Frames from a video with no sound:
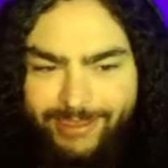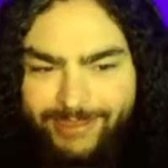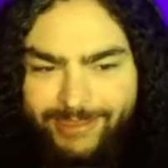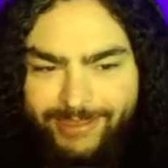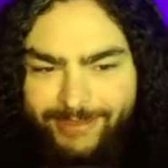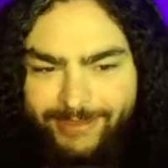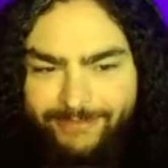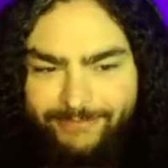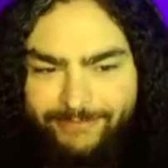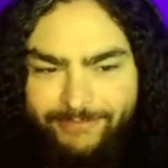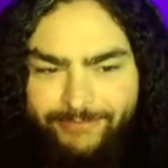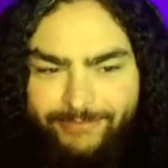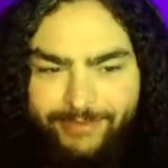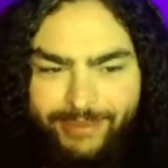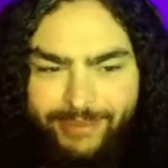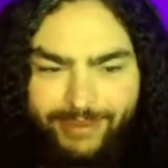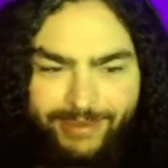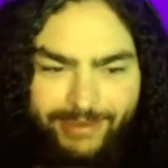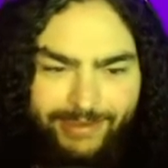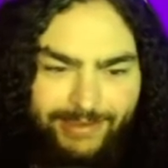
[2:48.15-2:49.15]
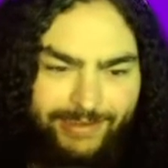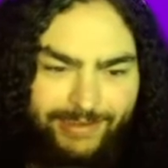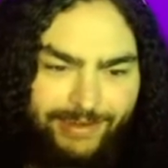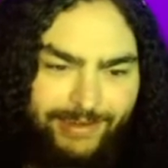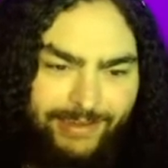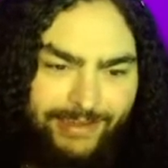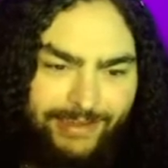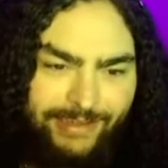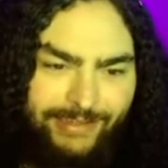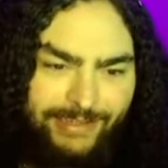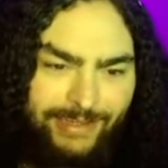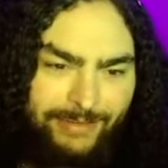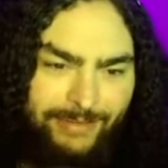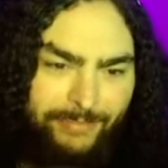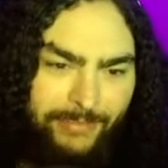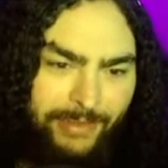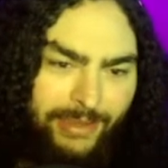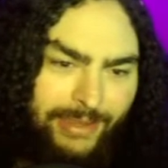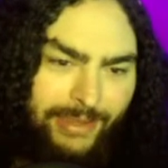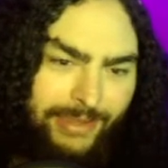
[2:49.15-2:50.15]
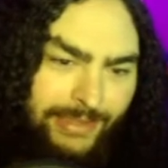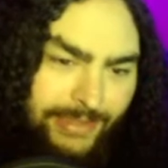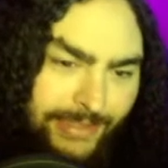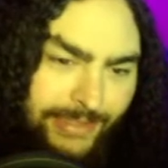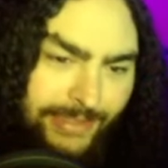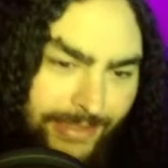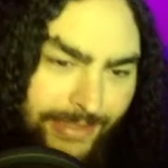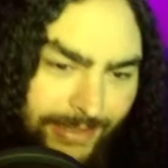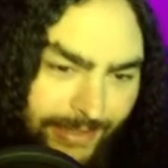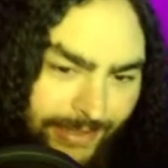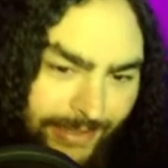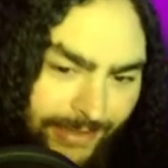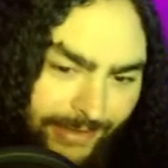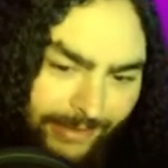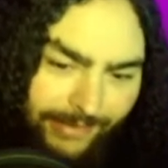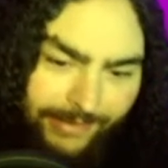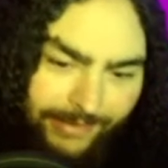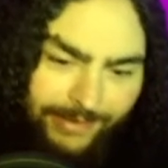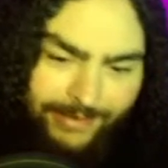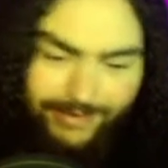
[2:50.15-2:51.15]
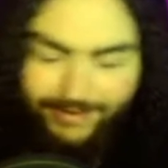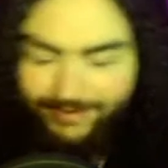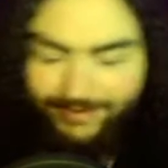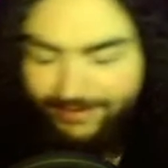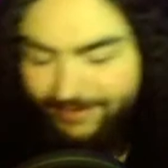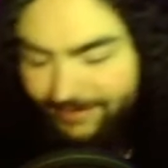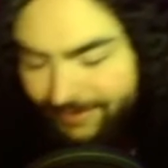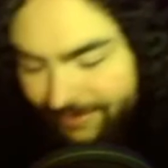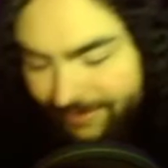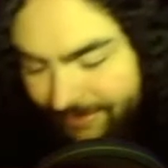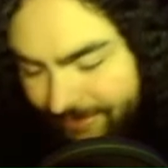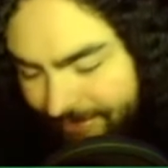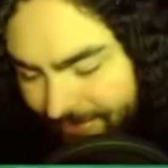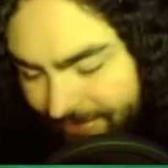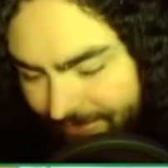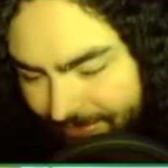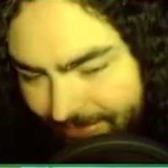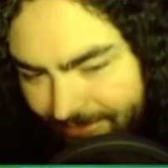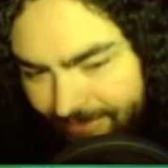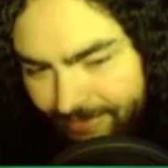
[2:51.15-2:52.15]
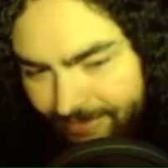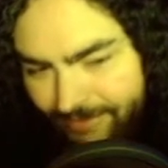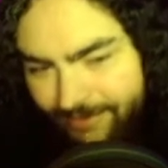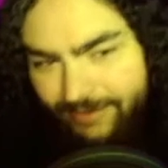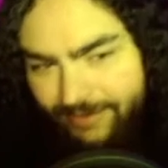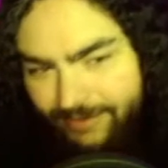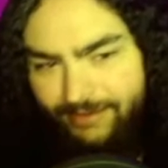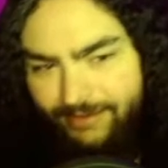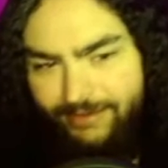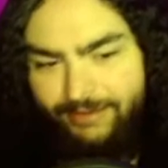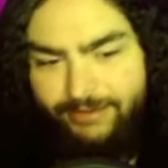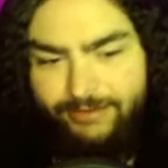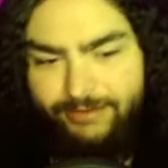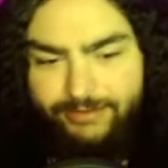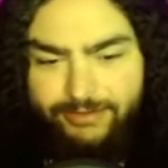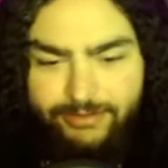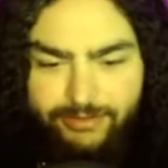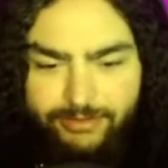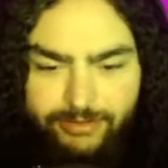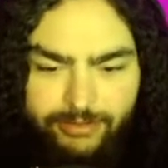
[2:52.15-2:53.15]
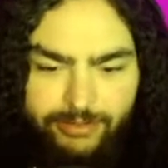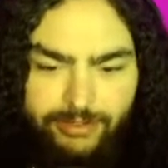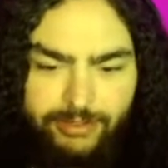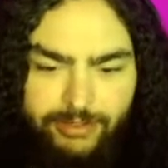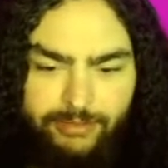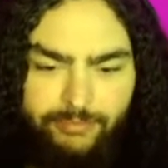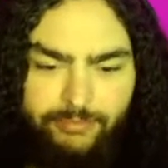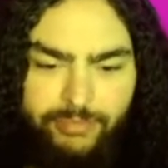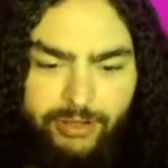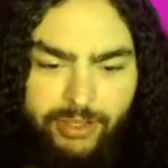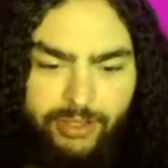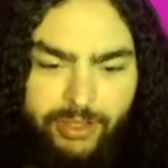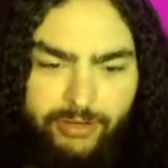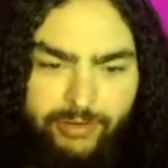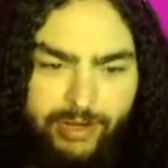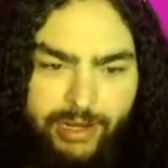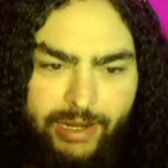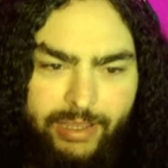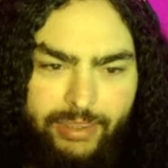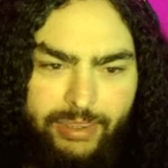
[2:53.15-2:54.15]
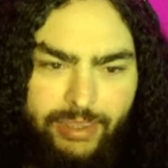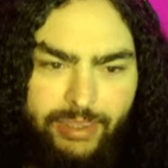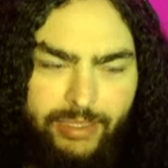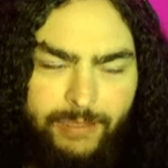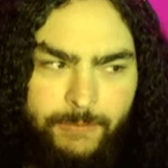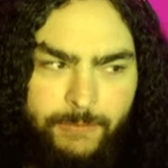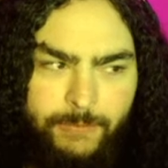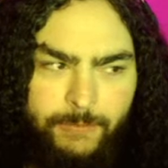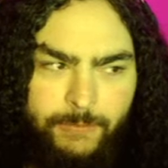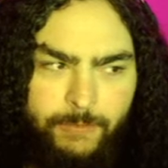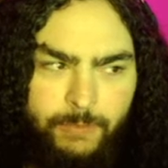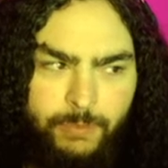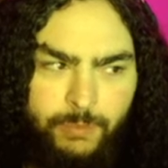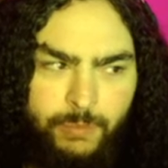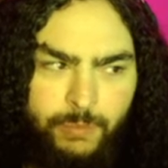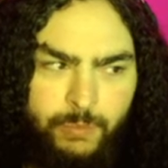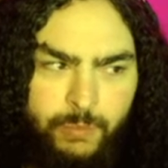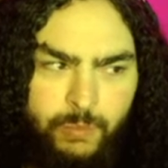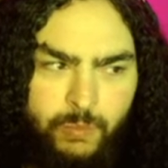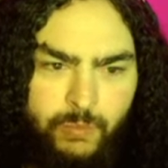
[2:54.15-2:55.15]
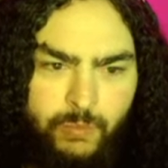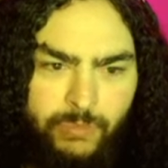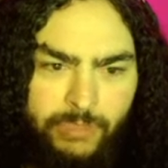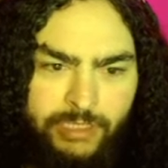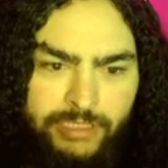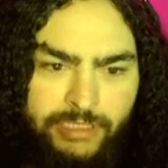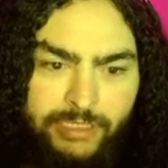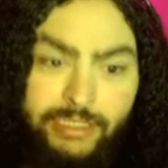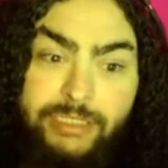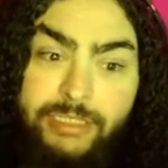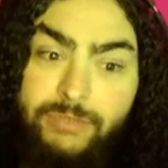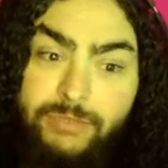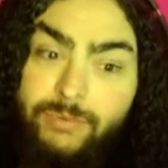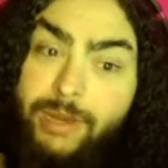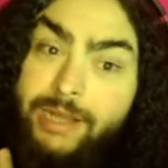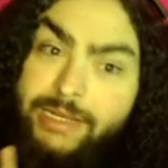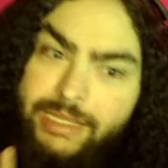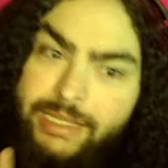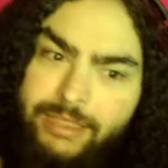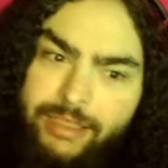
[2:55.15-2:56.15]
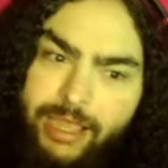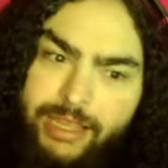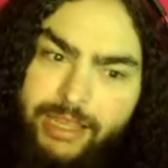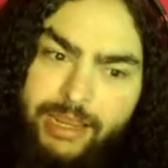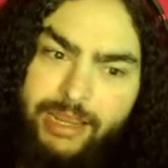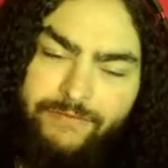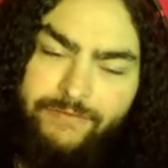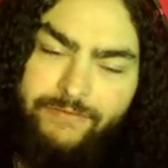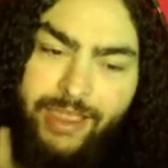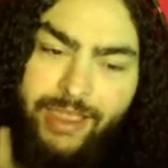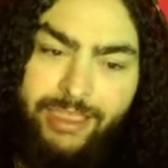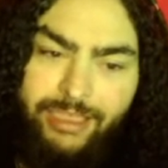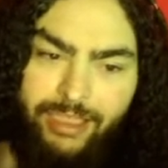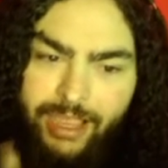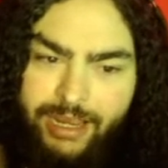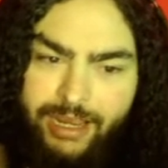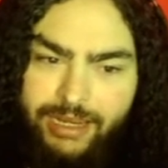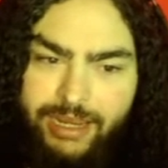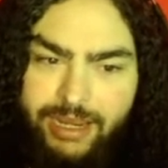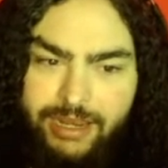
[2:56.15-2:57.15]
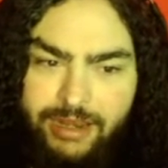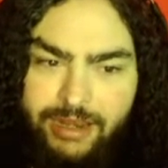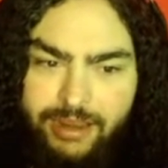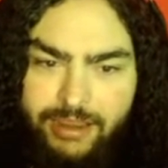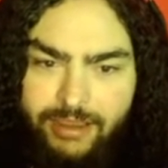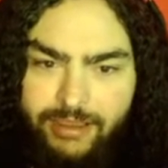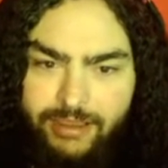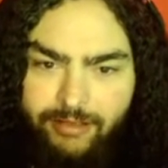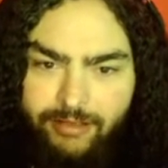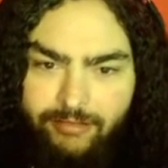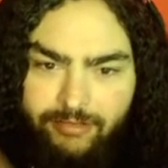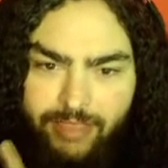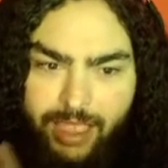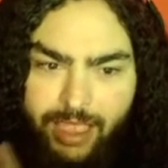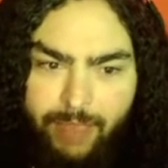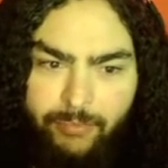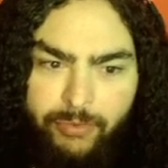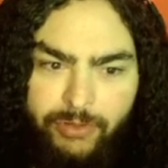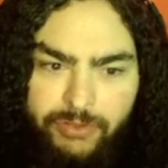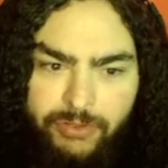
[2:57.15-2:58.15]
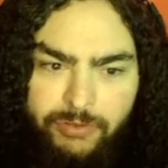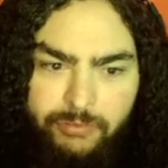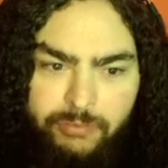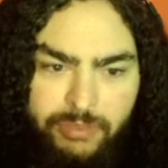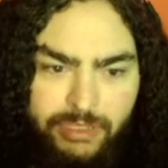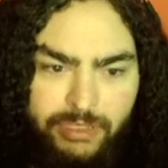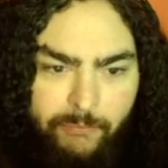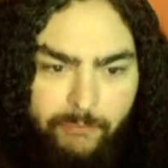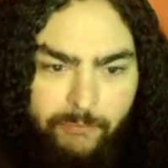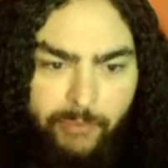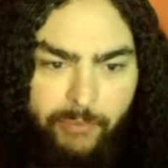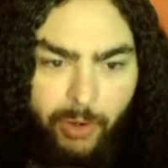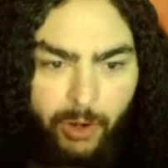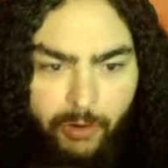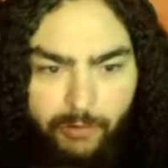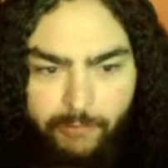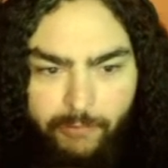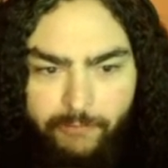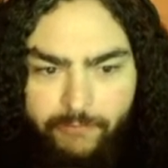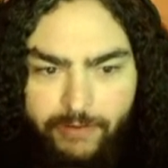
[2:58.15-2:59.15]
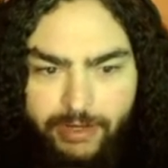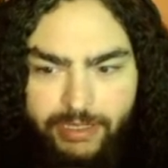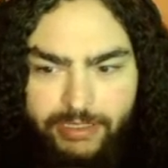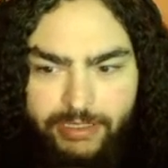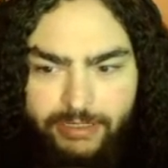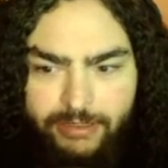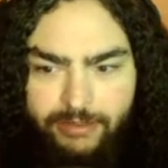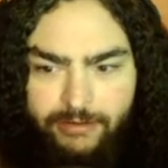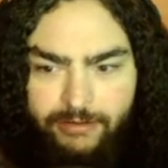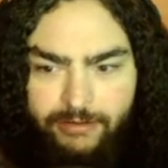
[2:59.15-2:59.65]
He fainted because he missed. Oh, too good. Polywrath. See, this is why I need lightning. If I had lightning, Lapras would be the perfect